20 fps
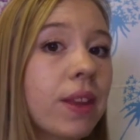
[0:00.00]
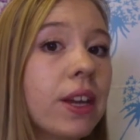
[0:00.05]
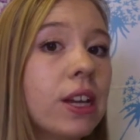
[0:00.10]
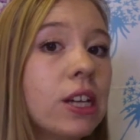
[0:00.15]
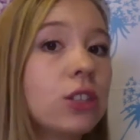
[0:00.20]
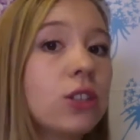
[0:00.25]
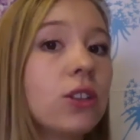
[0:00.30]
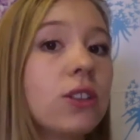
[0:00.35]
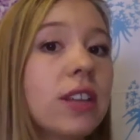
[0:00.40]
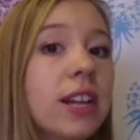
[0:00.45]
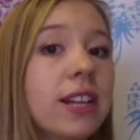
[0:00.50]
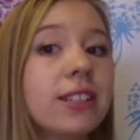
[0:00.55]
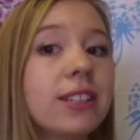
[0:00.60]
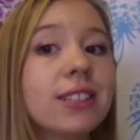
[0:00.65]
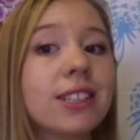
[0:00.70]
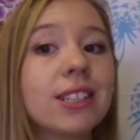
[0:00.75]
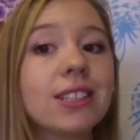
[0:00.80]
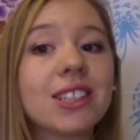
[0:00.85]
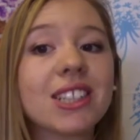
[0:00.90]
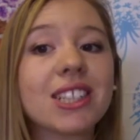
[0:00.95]
So that
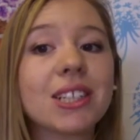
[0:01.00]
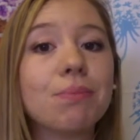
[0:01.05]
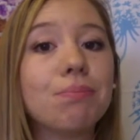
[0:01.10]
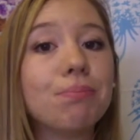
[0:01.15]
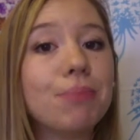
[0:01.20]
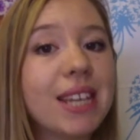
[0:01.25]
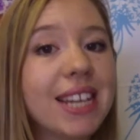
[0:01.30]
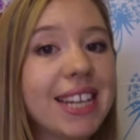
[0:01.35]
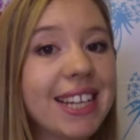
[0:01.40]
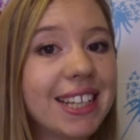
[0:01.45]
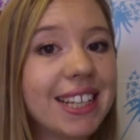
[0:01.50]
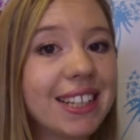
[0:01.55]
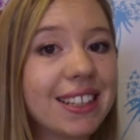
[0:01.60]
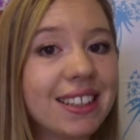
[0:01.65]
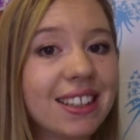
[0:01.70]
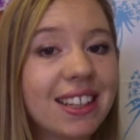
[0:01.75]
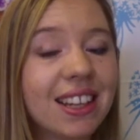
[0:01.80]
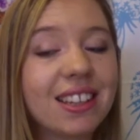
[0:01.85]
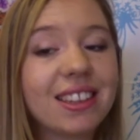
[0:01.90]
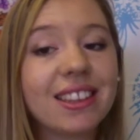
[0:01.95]
isn't to mean
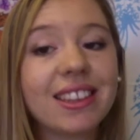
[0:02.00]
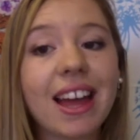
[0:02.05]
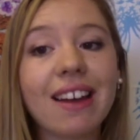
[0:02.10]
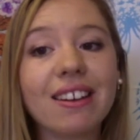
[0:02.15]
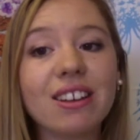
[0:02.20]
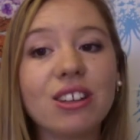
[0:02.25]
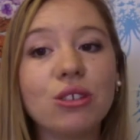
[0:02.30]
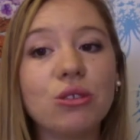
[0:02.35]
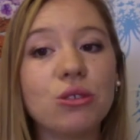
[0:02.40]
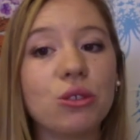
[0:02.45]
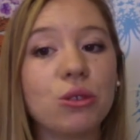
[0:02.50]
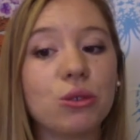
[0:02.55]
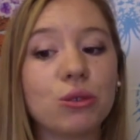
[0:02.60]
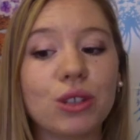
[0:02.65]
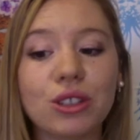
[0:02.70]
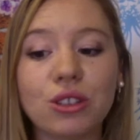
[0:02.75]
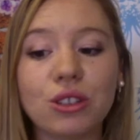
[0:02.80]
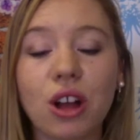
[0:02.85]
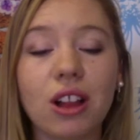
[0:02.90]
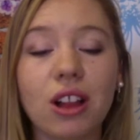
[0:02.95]
that you don't
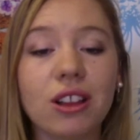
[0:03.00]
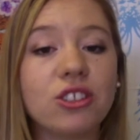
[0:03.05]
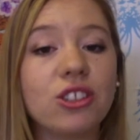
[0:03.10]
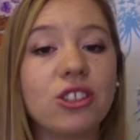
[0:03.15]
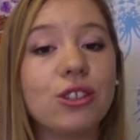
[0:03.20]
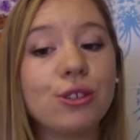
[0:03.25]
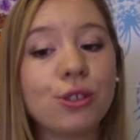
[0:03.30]
acknowledge it.